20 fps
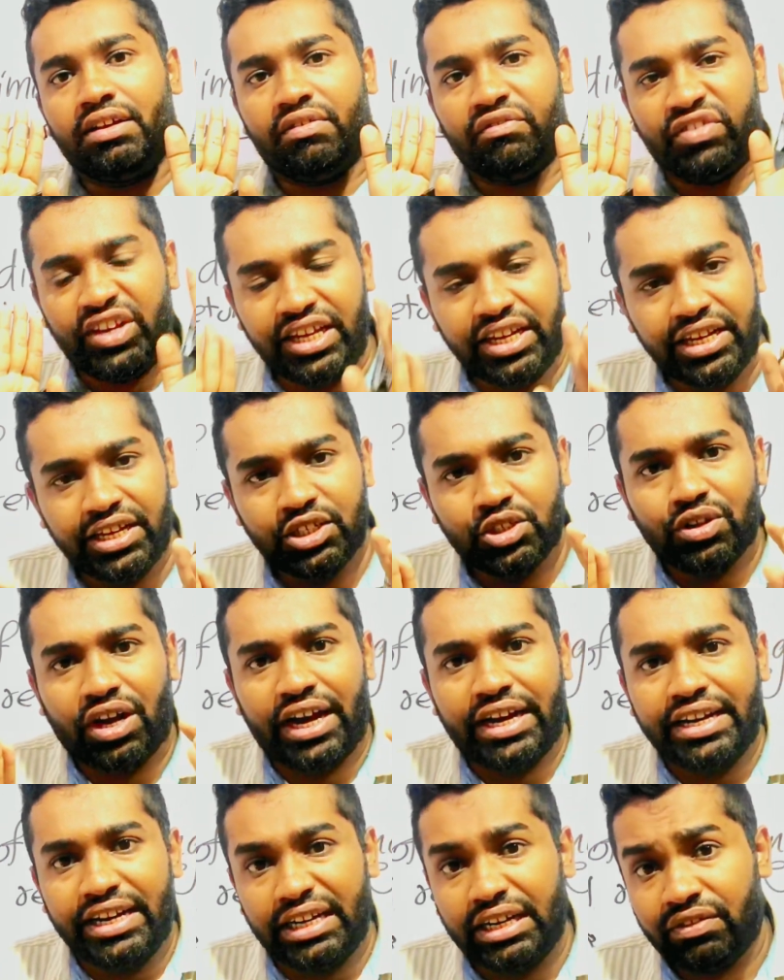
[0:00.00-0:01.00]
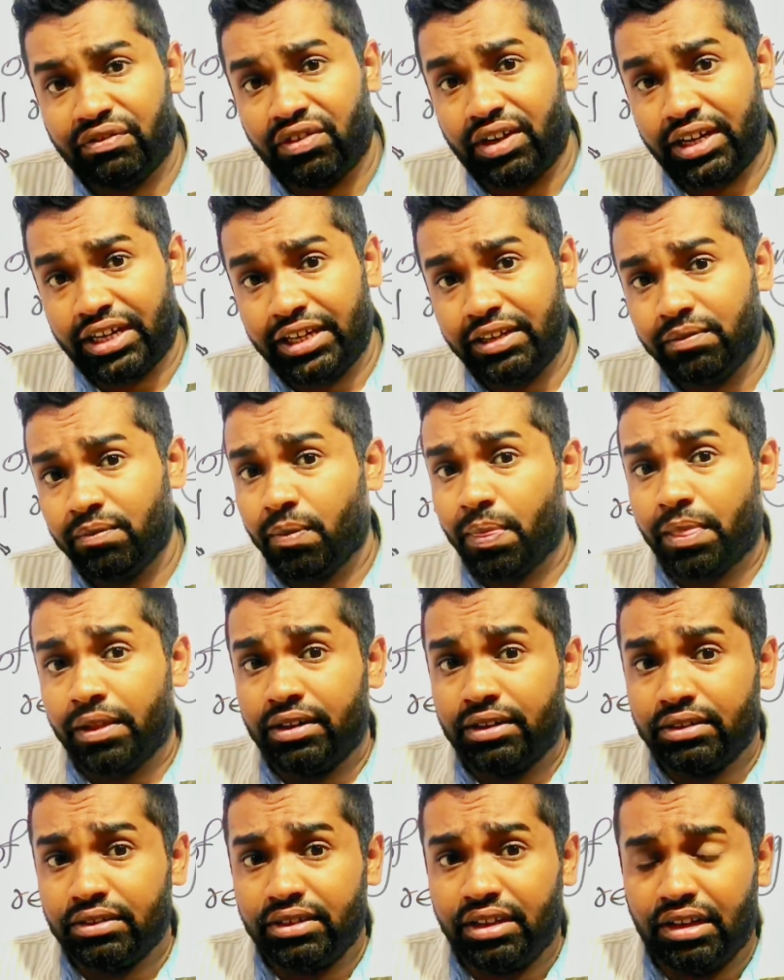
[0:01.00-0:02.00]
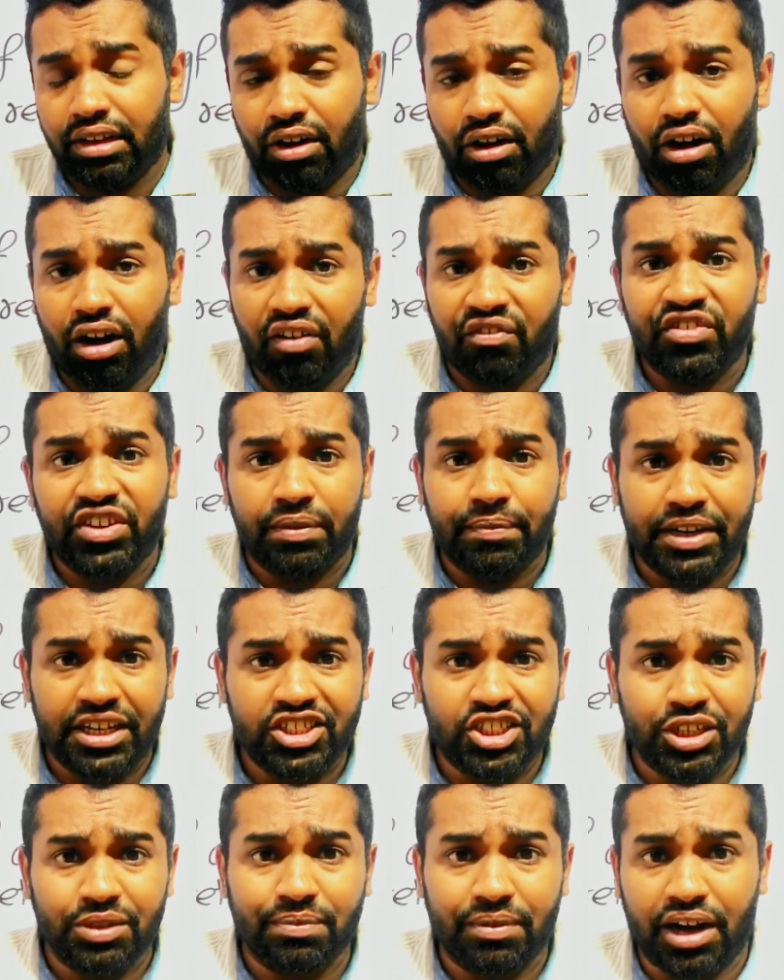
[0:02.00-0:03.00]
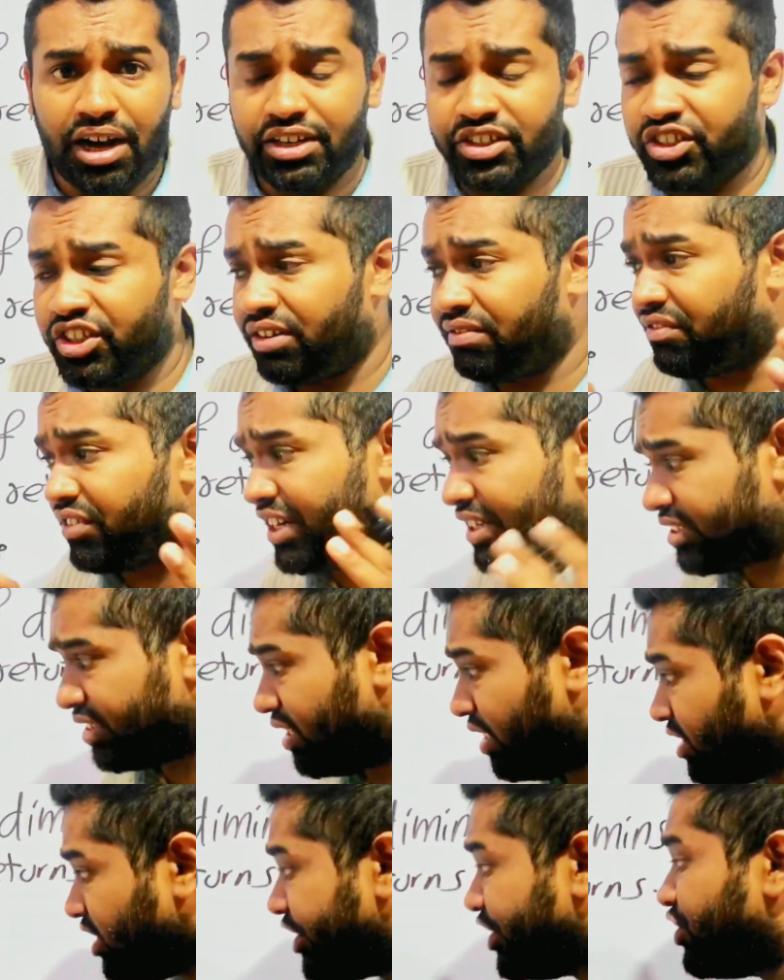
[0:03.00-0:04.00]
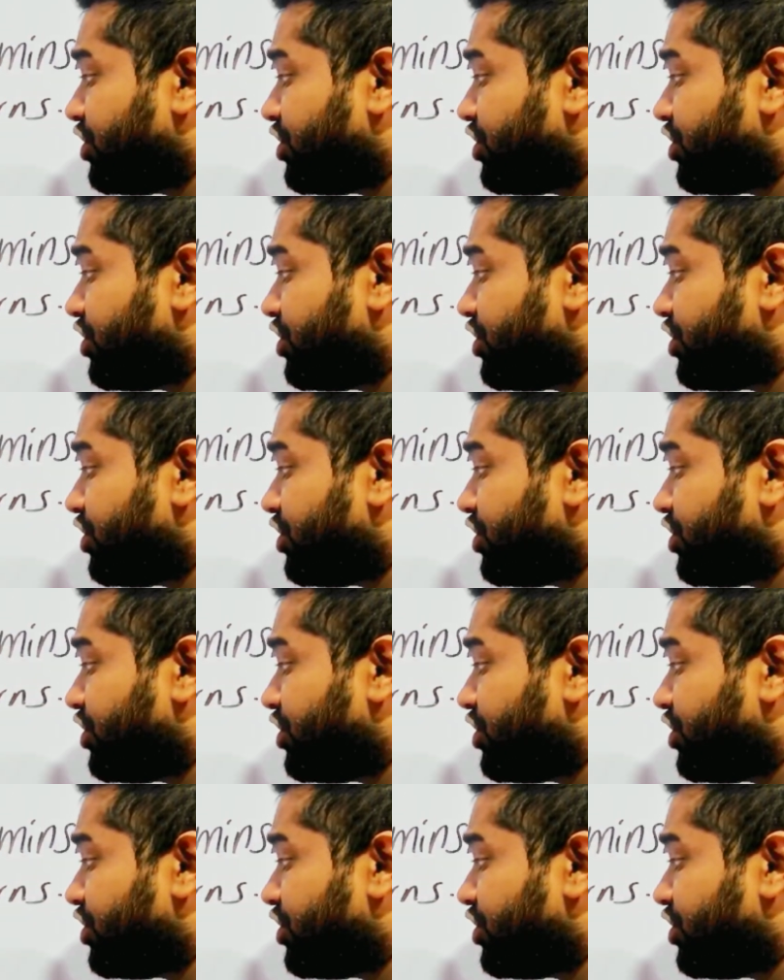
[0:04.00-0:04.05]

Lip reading: we need to identify the law of diminishing marginal returns